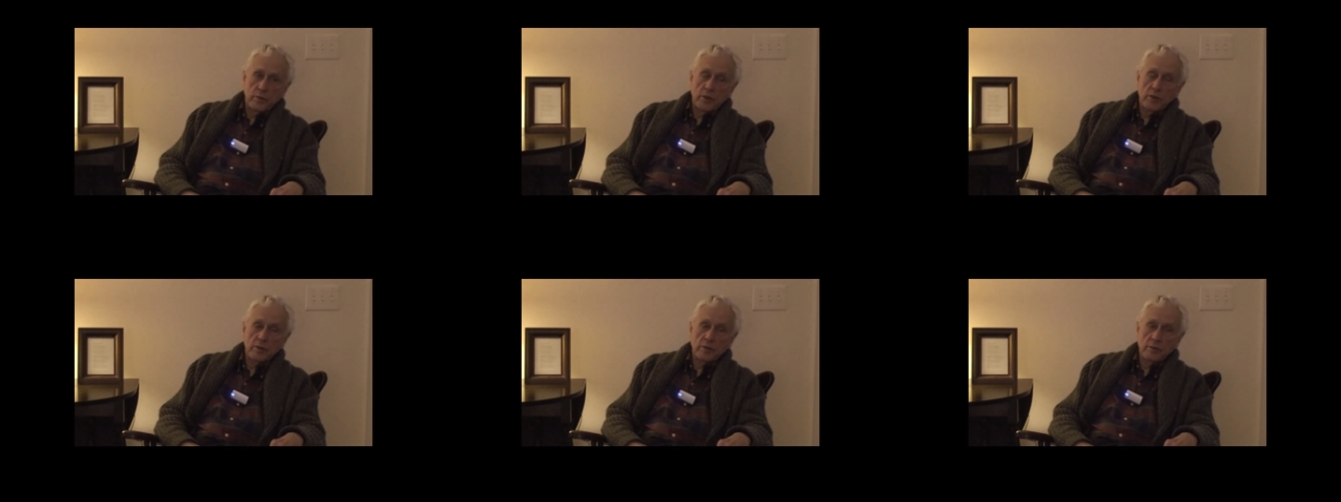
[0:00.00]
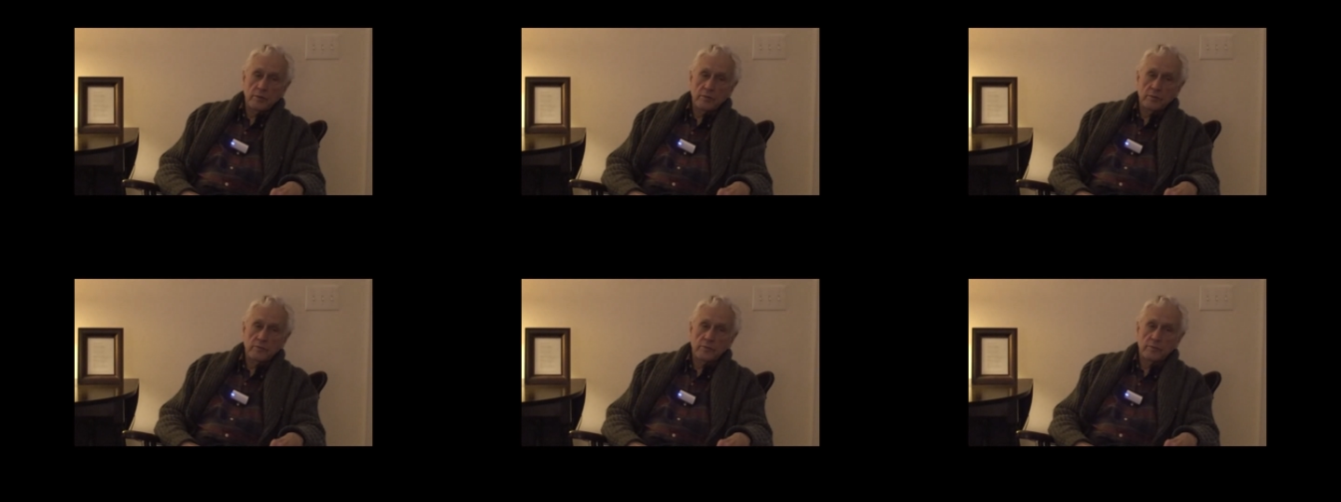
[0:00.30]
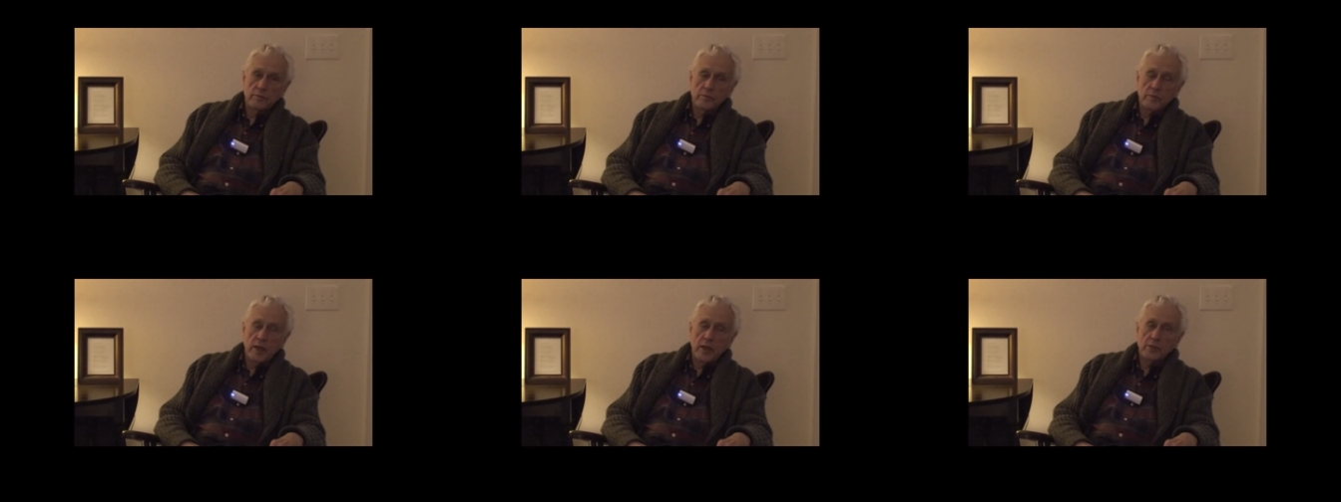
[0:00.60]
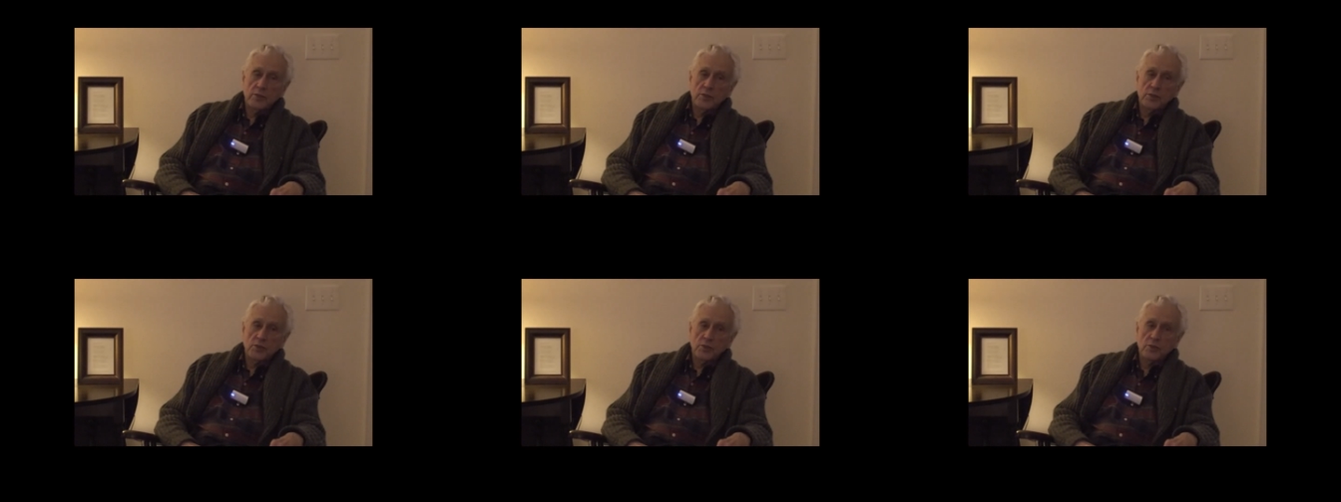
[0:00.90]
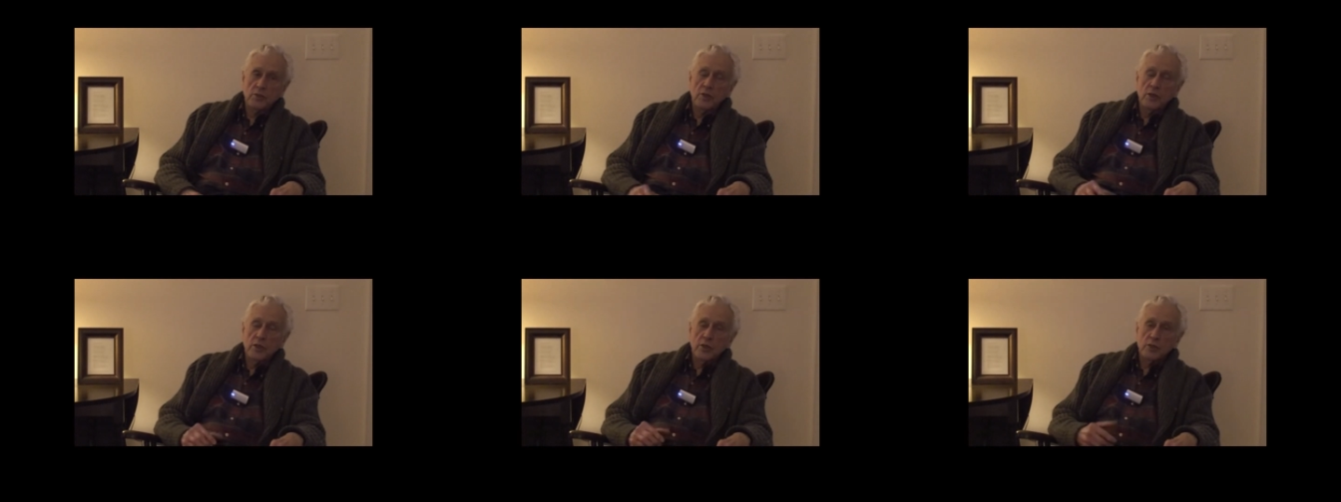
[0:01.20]
You know, not
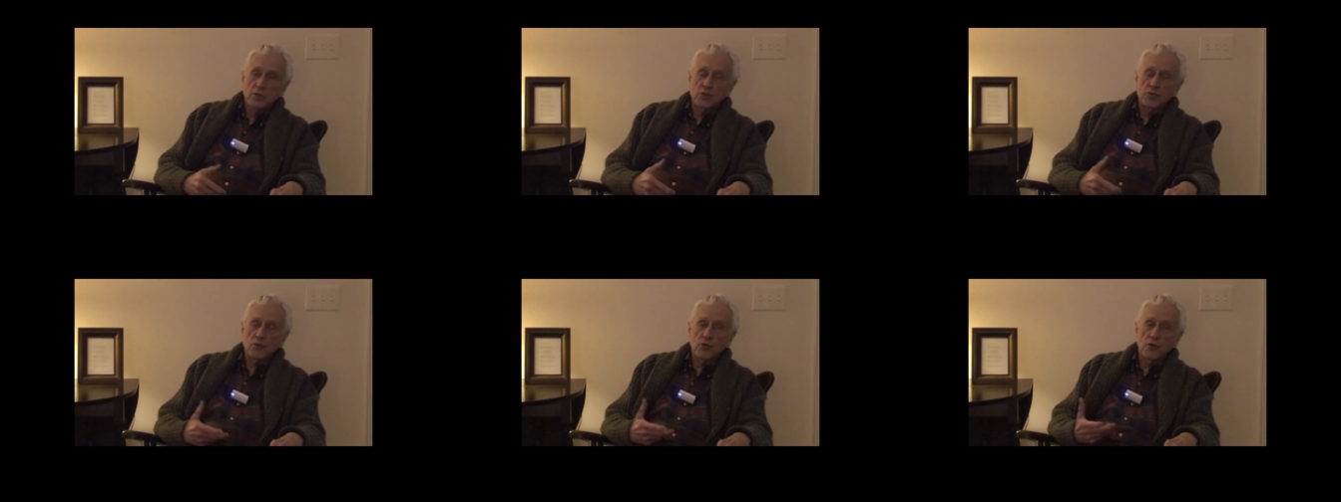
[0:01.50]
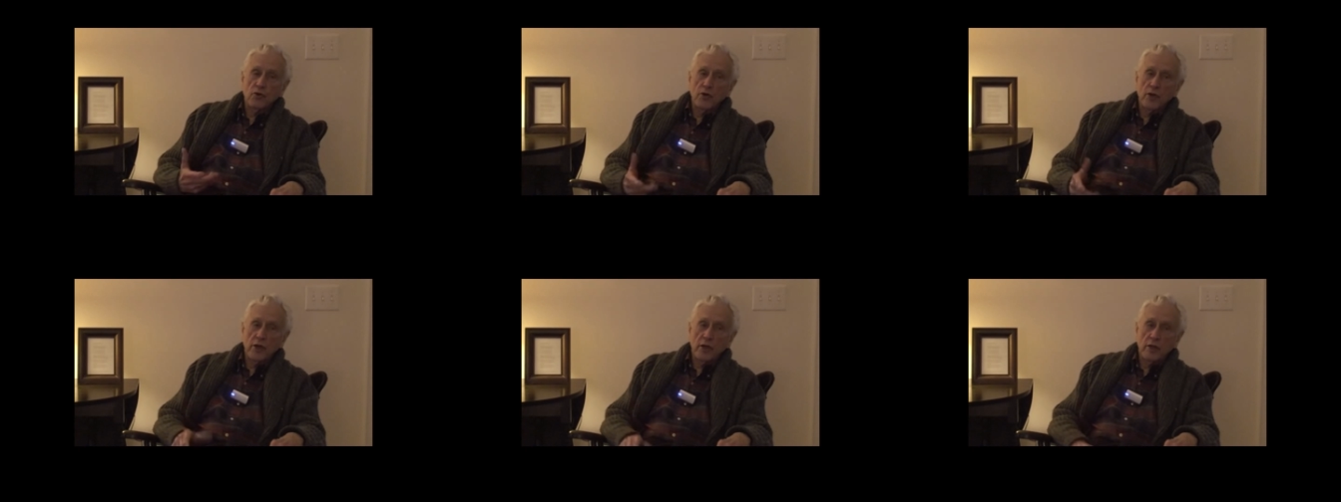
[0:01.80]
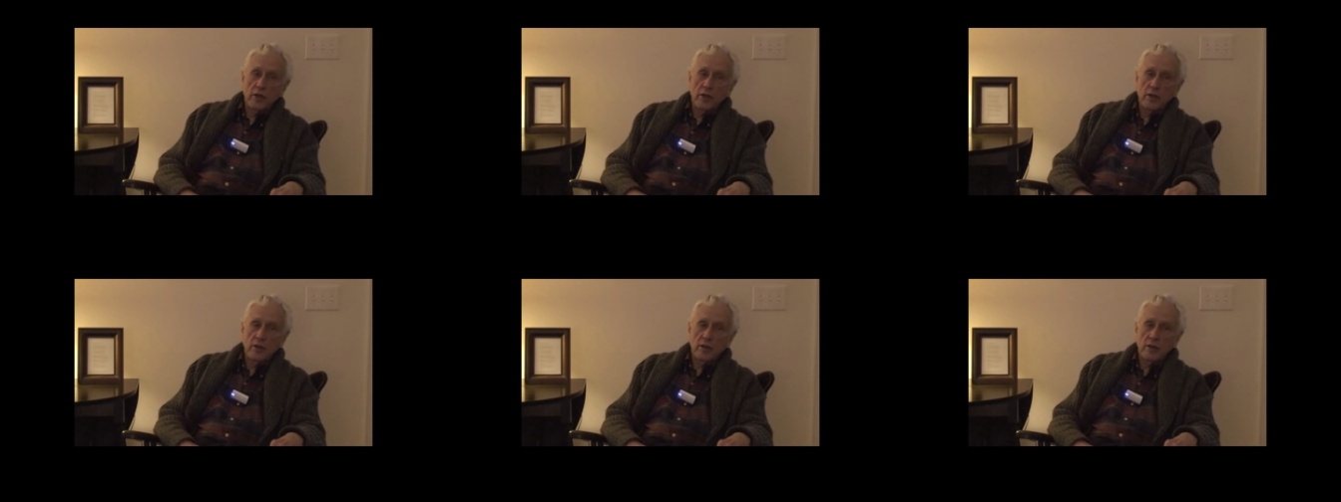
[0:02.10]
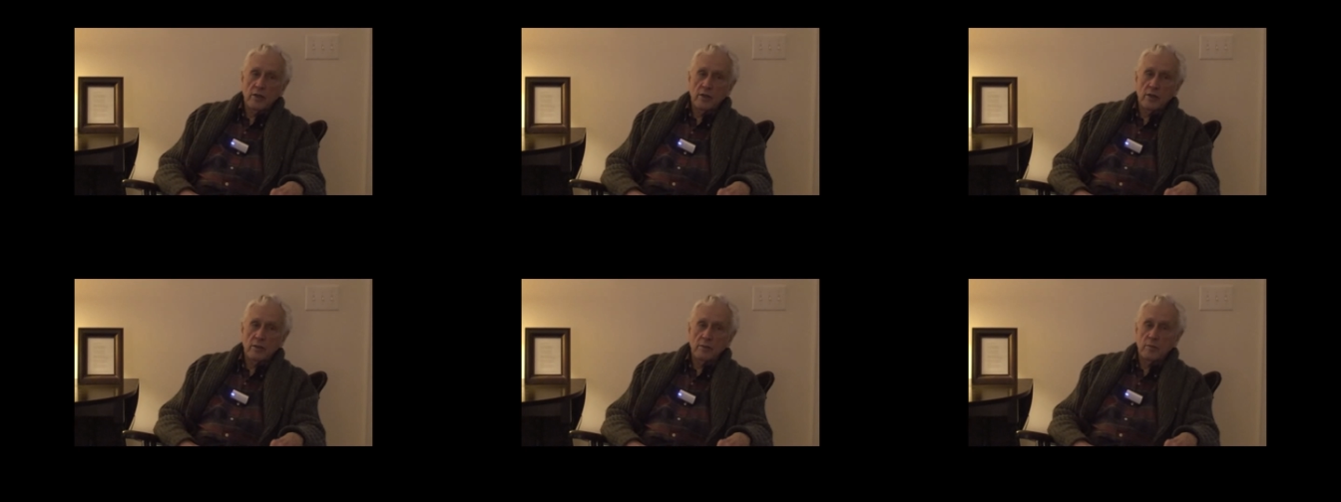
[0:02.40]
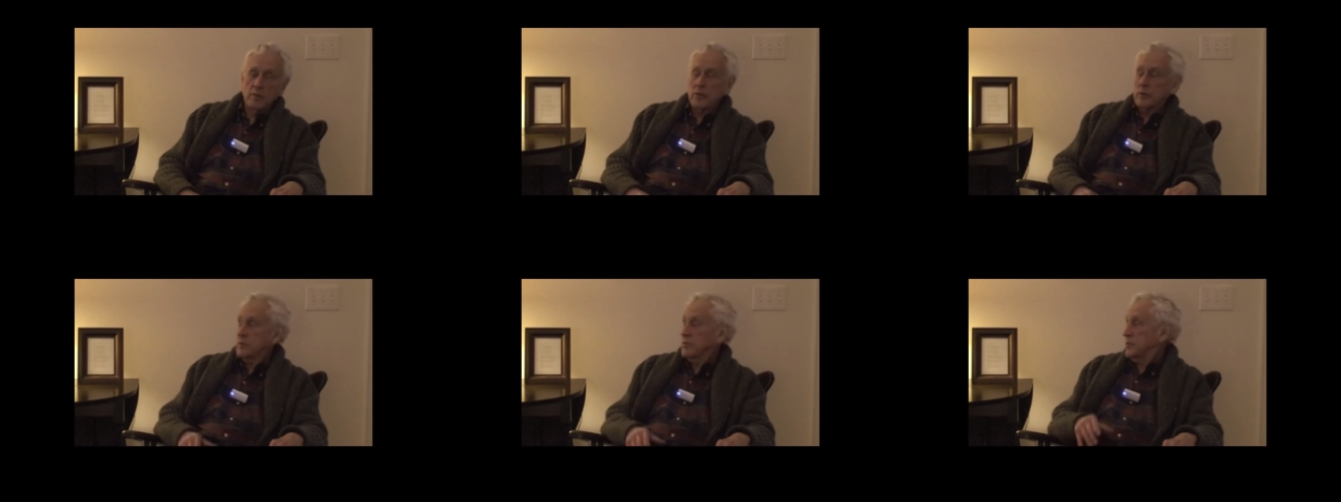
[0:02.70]
just joy,
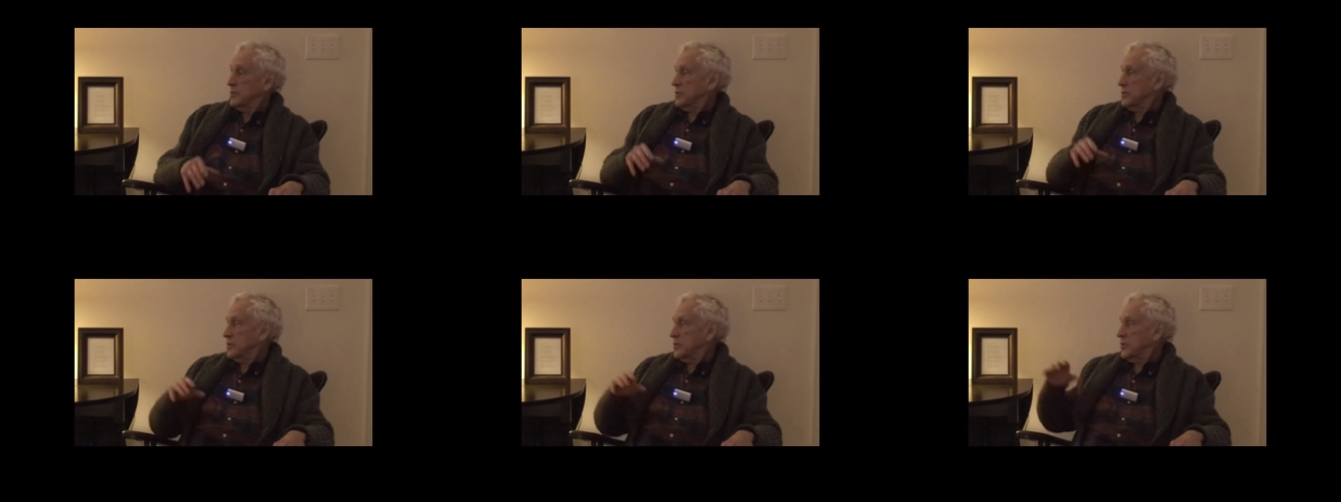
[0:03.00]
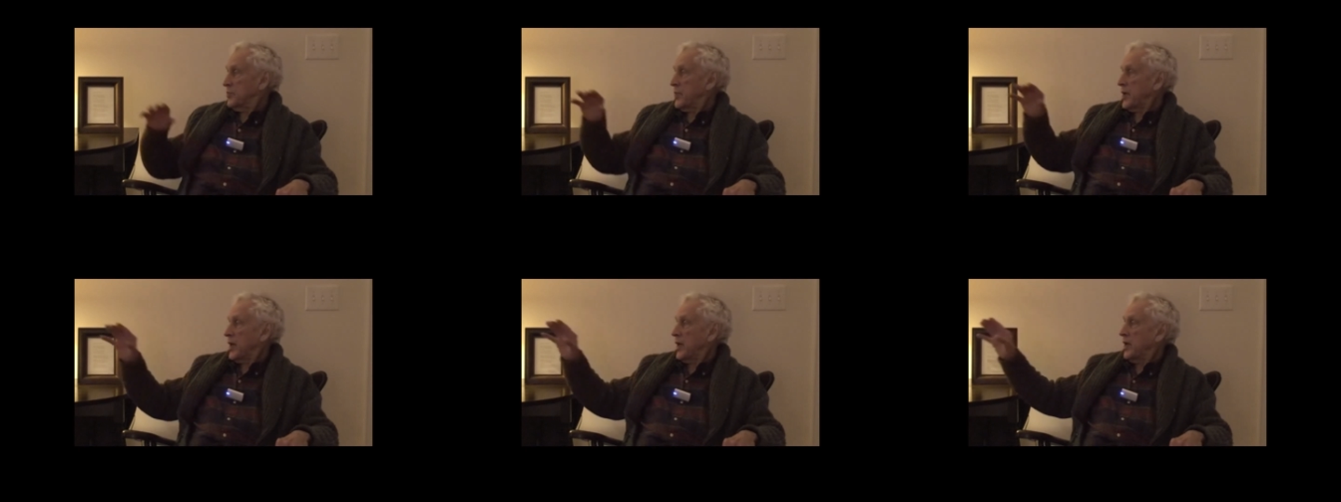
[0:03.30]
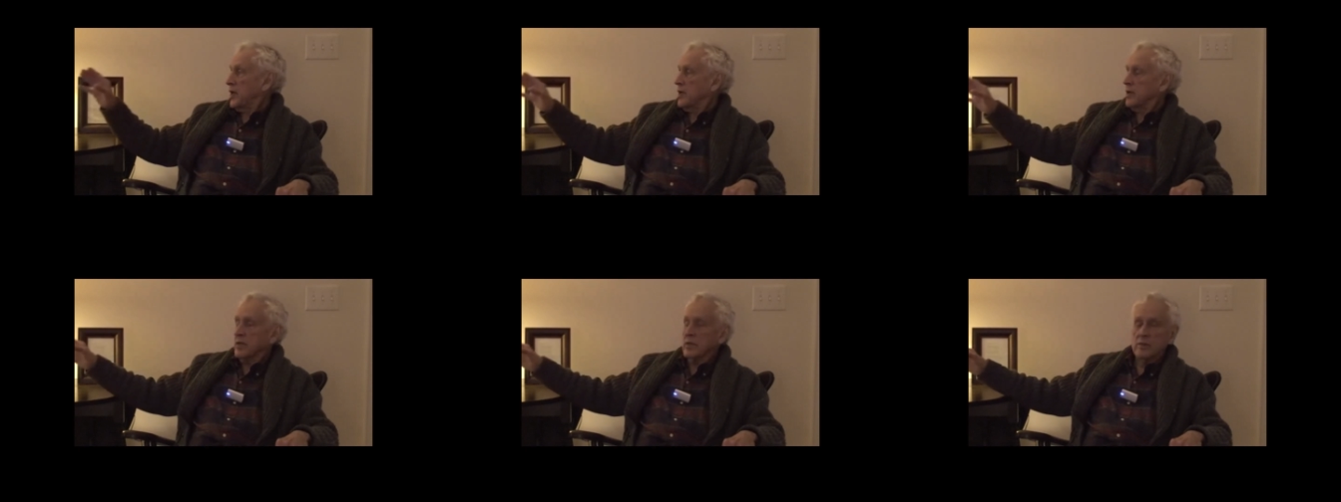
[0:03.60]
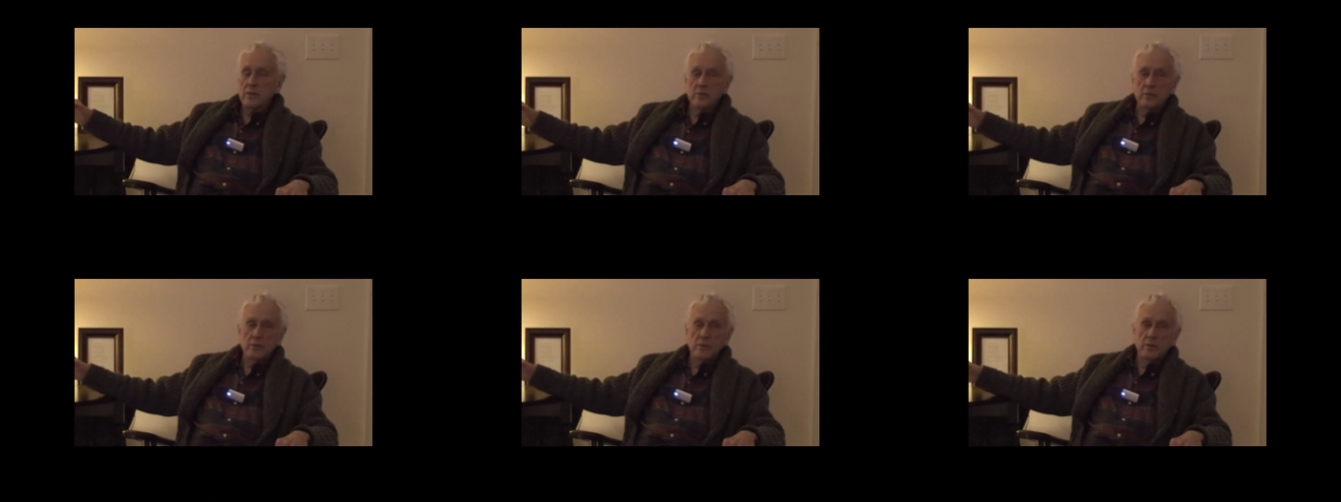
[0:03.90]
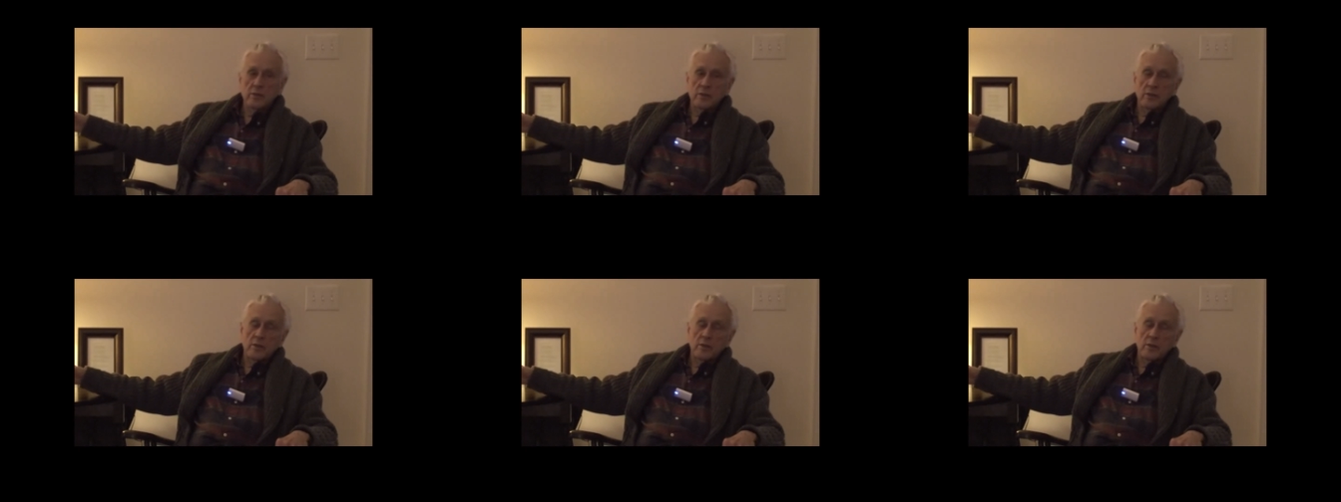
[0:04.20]
uh, but the pain and the,